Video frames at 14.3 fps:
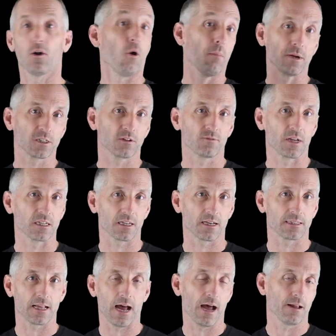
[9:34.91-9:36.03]
a whole bunch of things
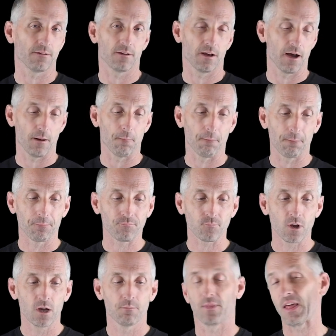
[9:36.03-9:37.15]
like that.
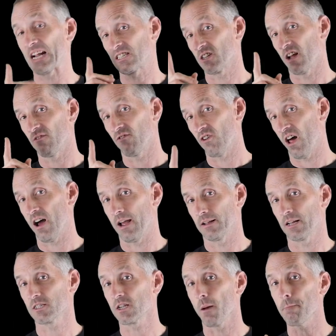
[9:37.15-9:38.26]
But that's not flying.
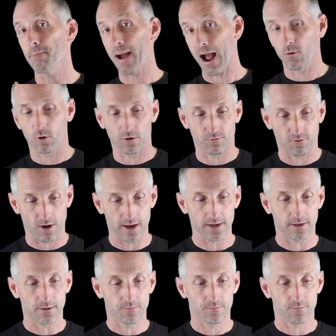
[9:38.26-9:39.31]
That's not powered flight.